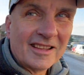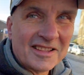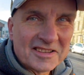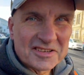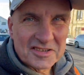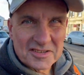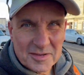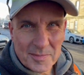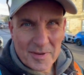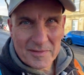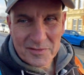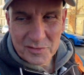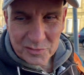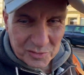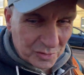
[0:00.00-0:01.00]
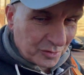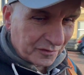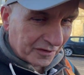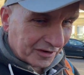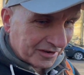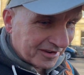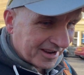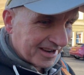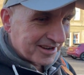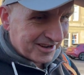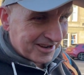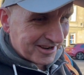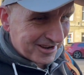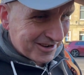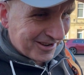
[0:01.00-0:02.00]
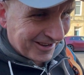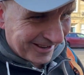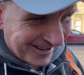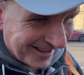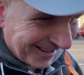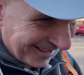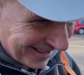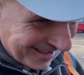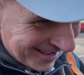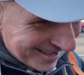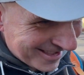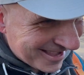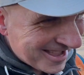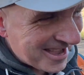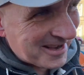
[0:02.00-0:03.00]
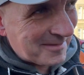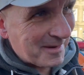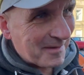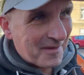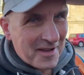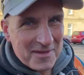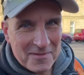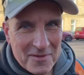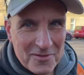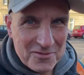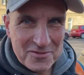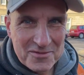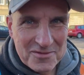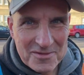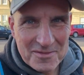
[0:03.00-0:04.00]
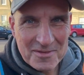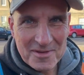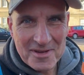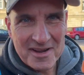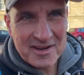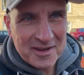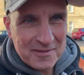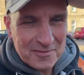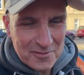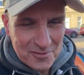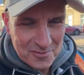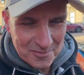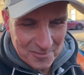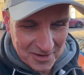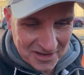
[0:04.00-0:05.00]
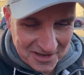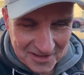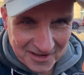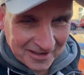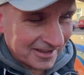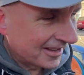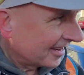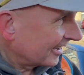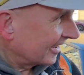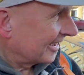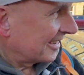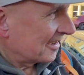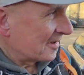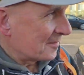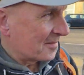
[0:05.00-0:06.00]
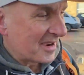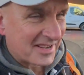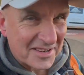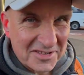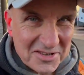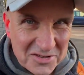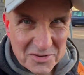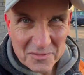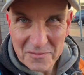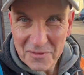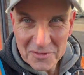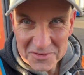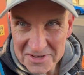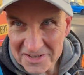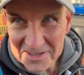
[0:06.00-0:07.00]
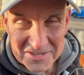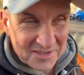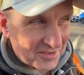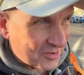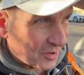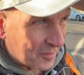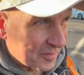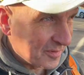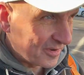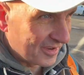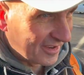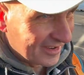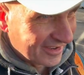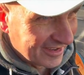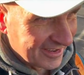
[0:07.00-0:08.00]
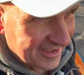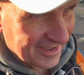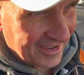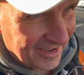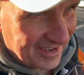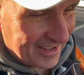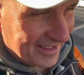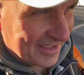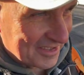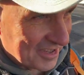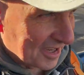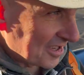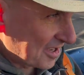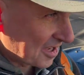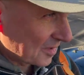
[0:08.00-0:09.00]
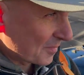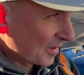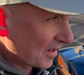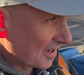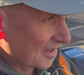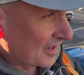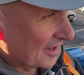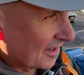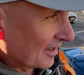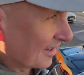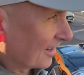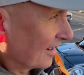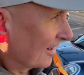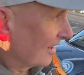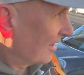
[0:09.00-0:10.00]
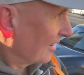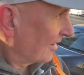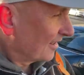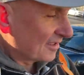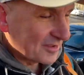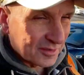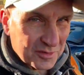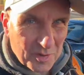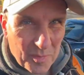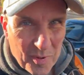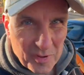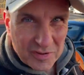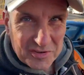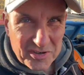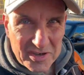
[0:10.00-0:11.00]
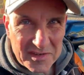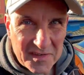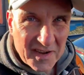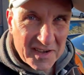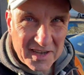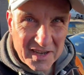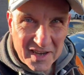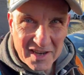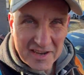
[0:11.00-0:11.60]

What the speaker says: this is just a bit of an old Hoover and a bit of an iPhone mic thing. But it does the job, folks, it does the job. At least you can hear me. So I do apologise for any